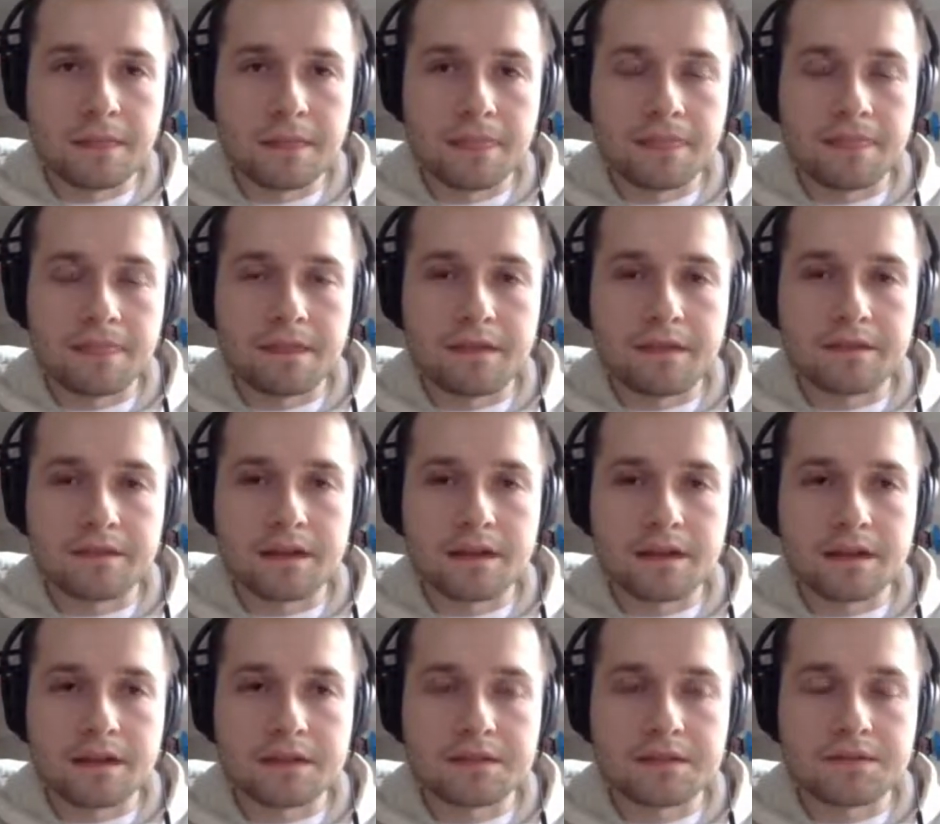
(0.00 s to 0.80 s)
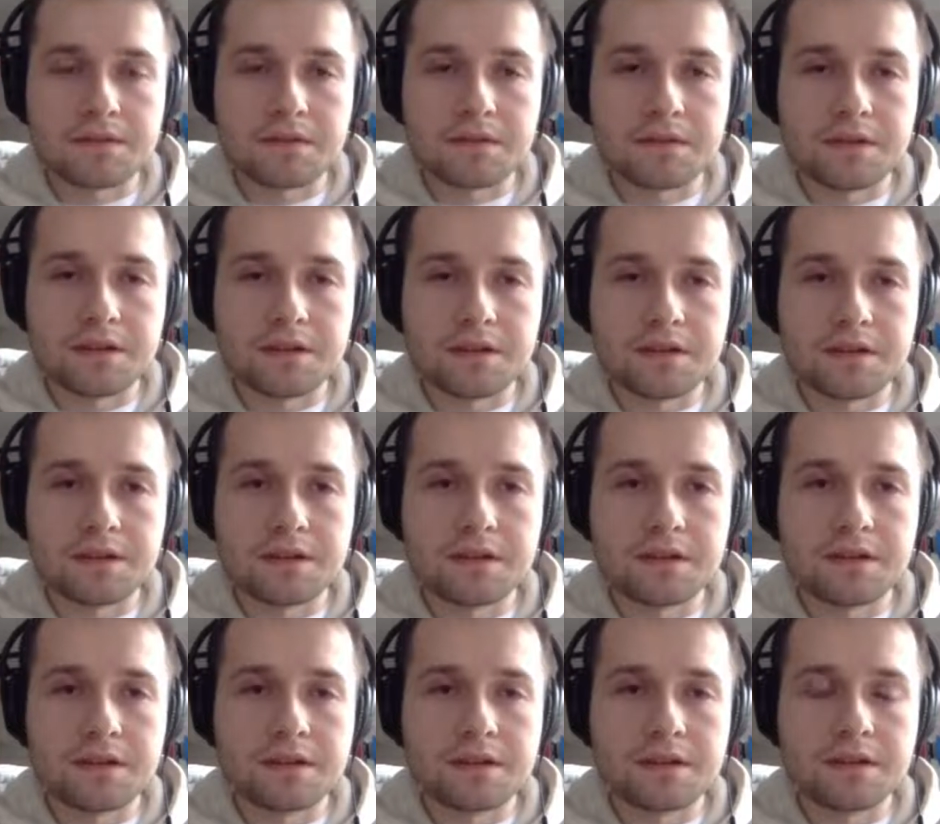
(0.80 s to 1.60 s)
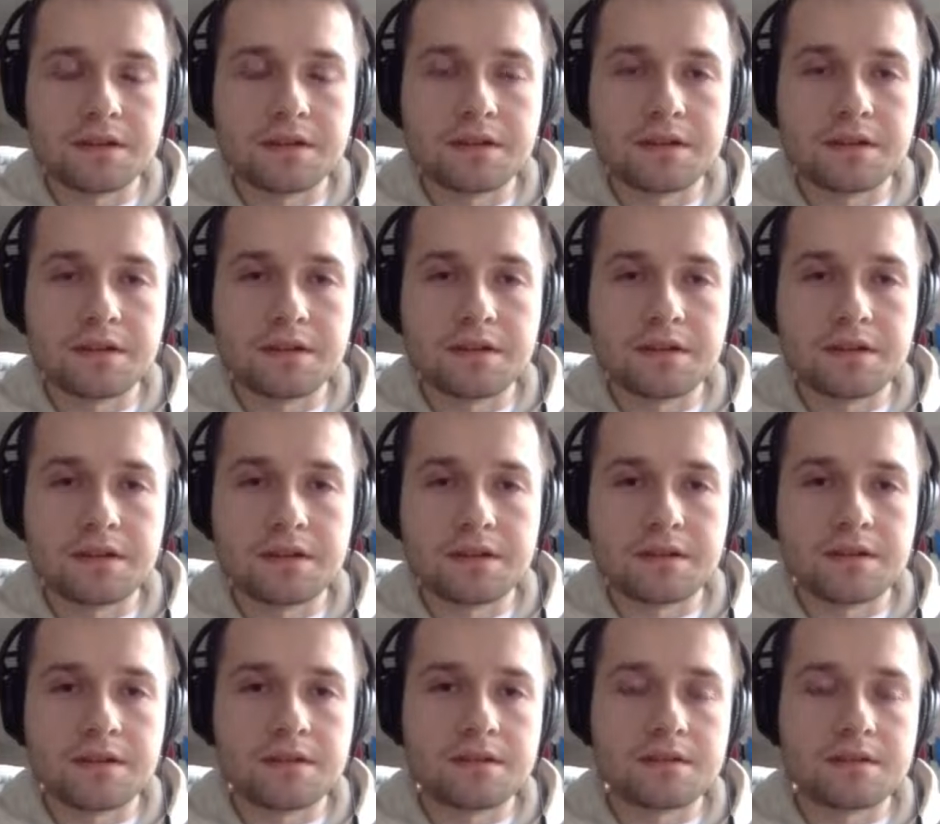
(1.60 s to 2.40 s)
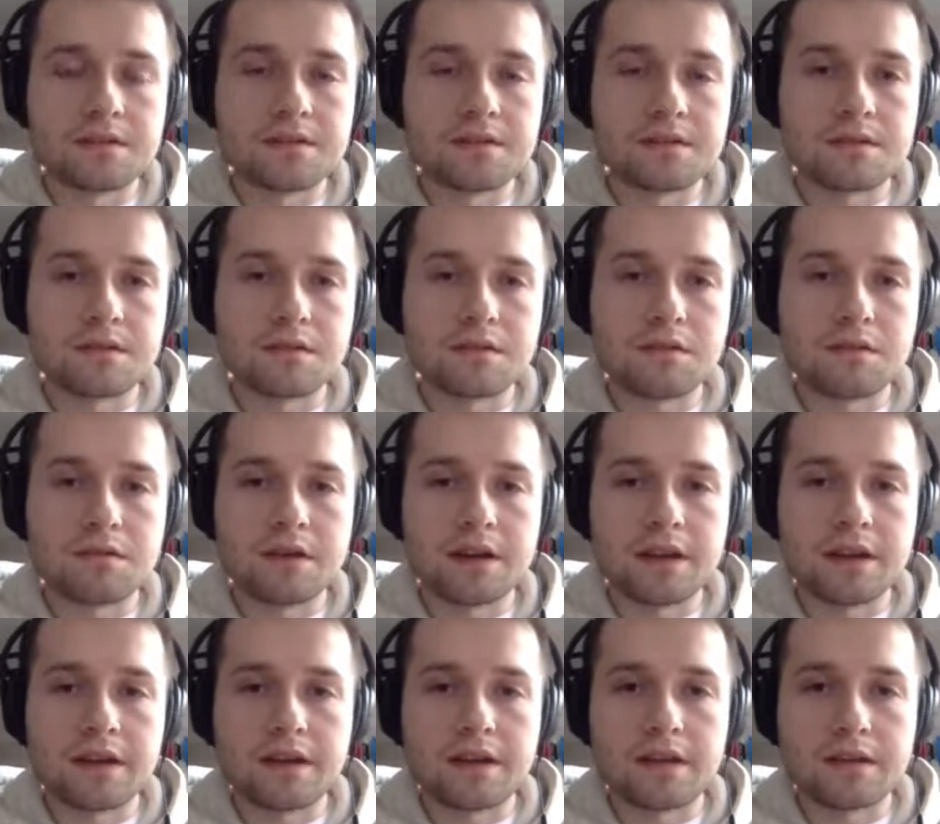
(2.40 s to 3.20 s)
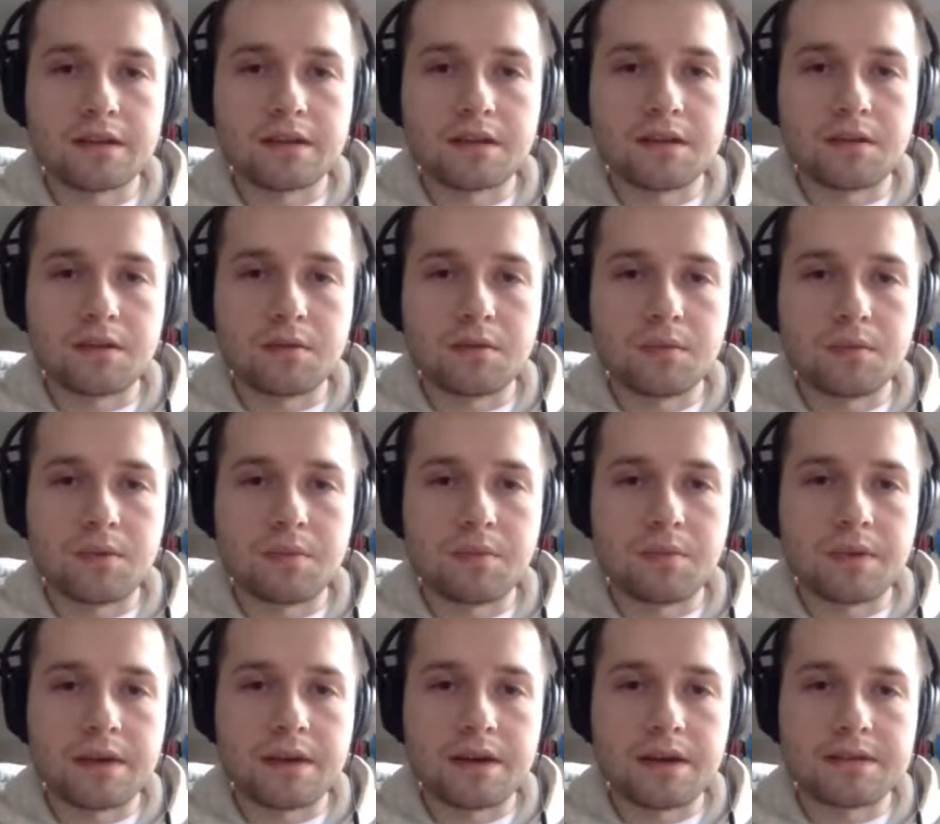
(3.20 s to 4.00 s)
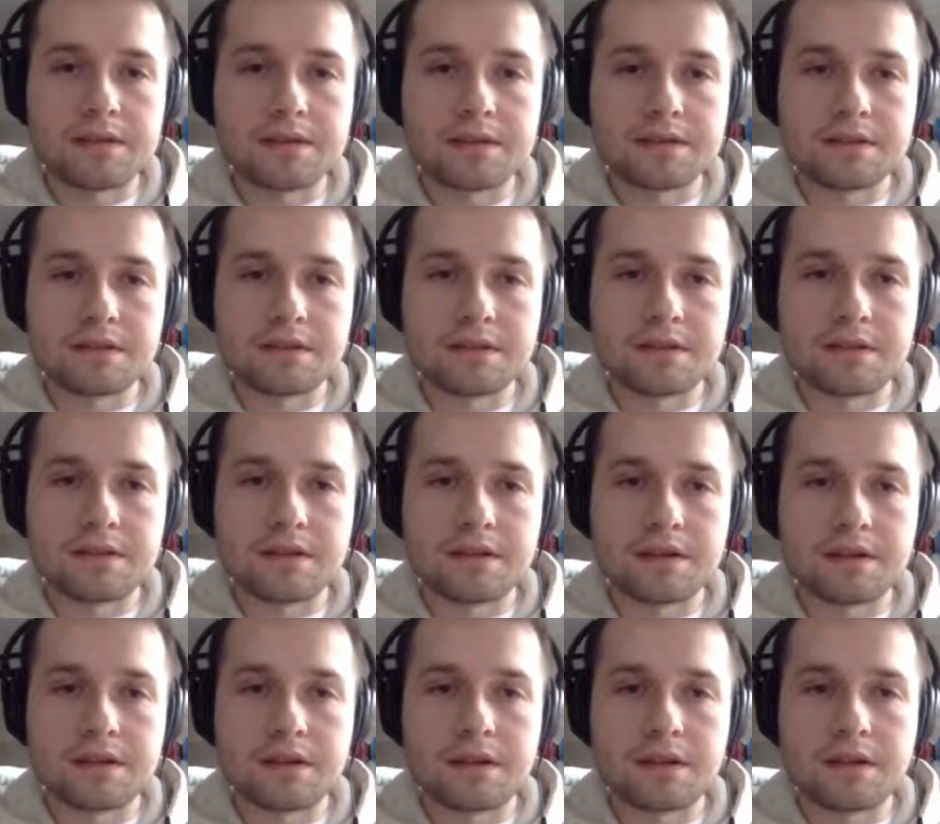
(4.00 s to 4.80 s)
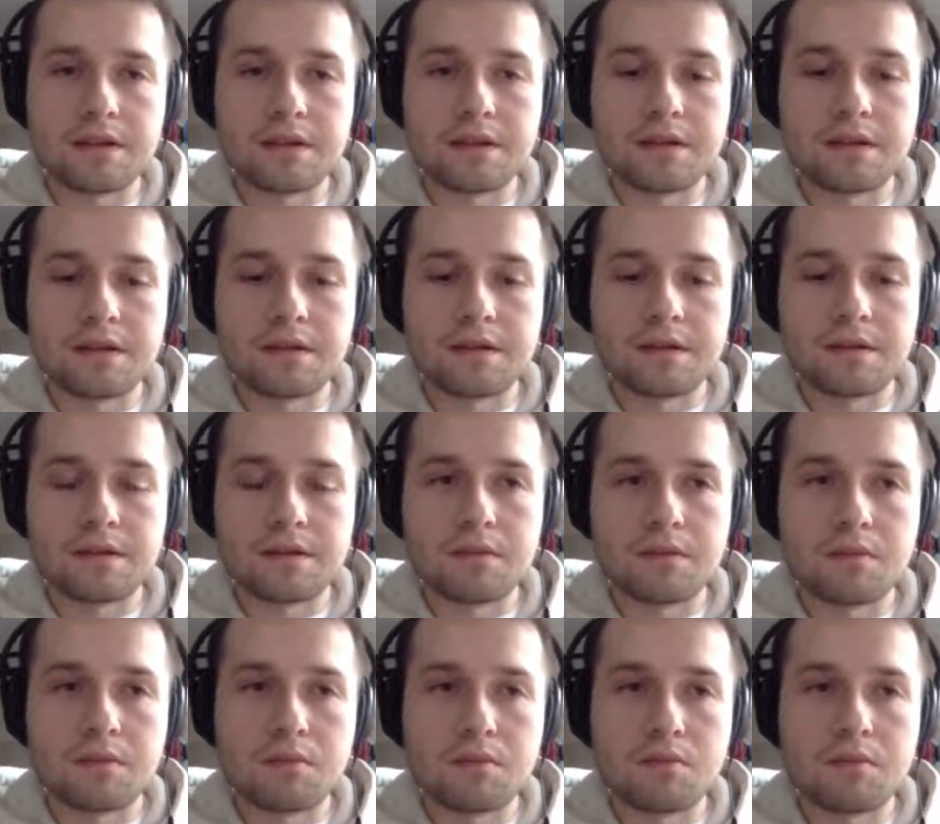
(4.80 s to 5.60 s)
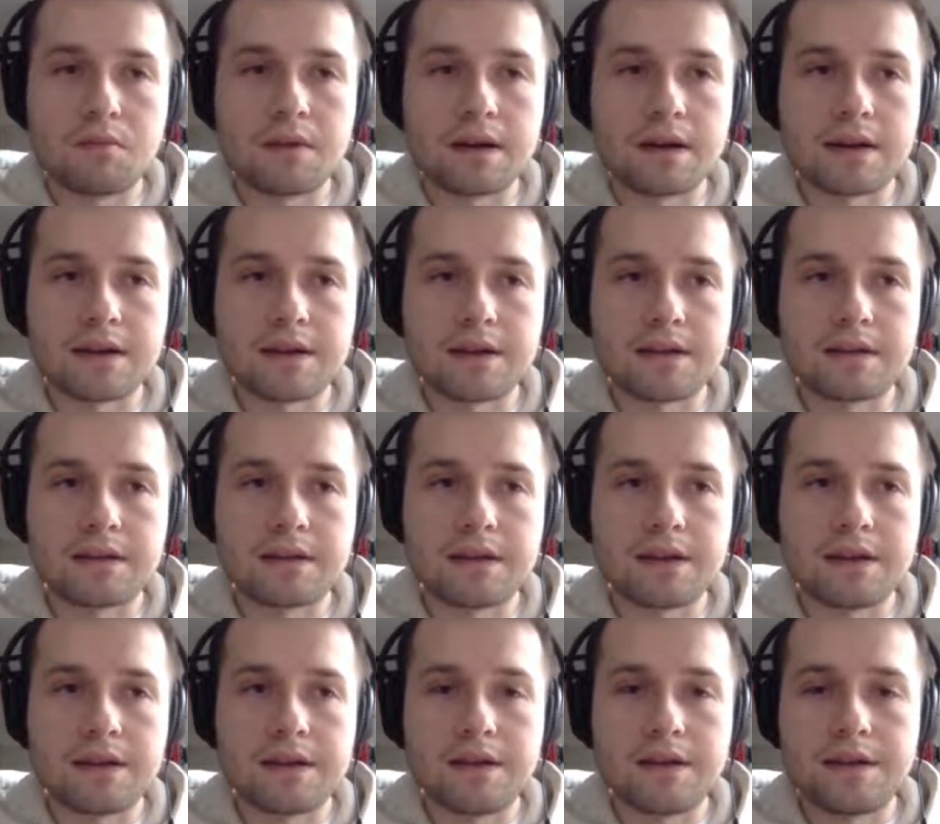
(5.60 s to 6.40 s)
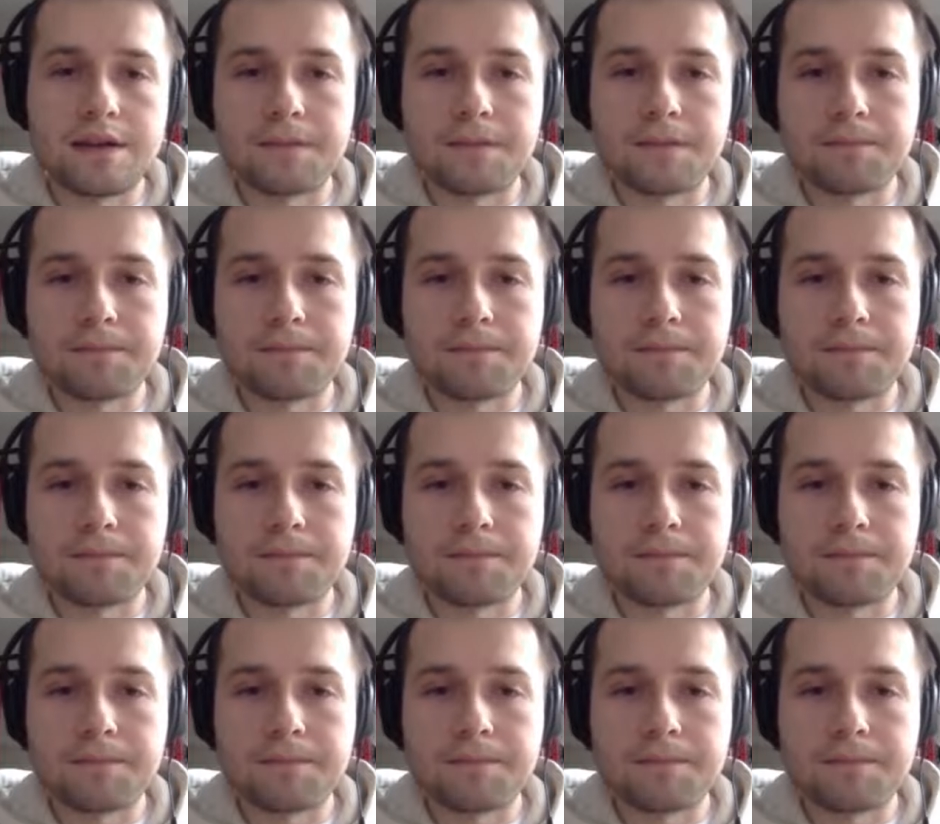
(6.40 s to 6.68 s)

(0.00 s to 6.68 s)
the DAGs folder. So I can copy paste the bucket ID.